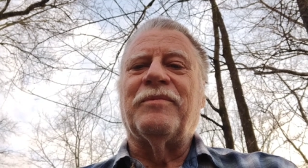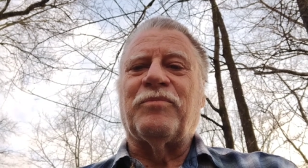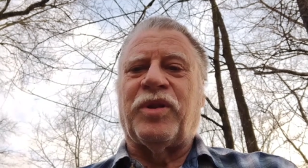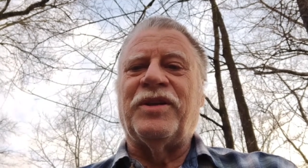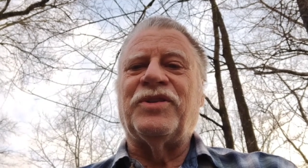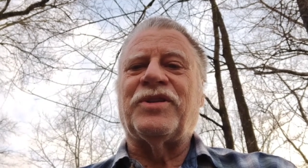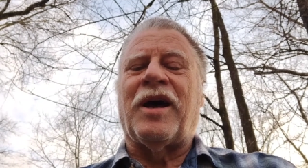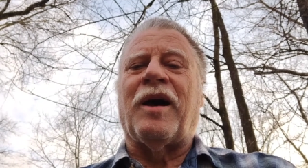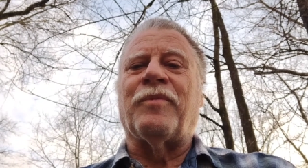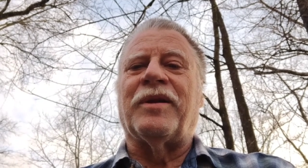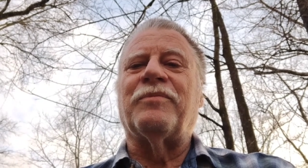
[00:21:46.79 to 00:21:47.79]
Please
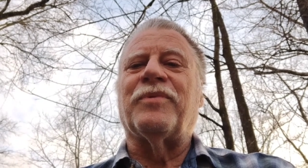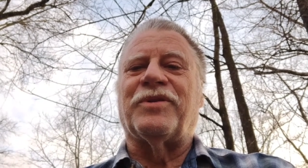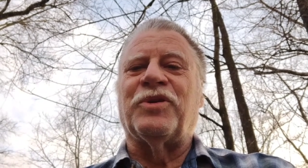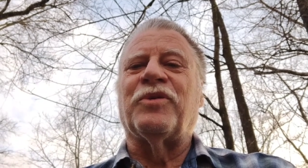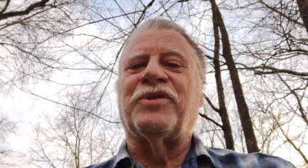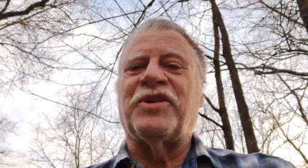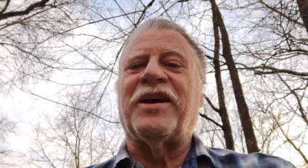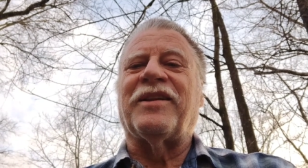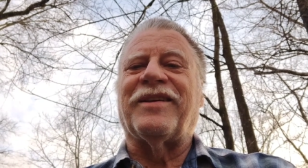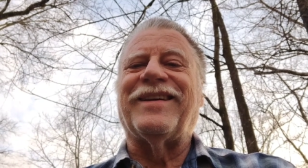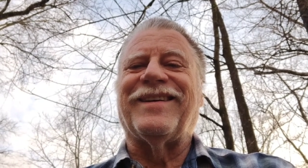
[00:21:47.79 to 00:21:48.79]
stop me, but do it
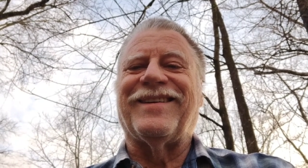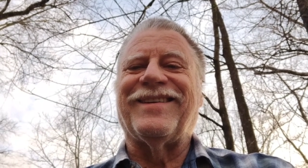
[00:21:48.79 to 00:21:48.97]
gently.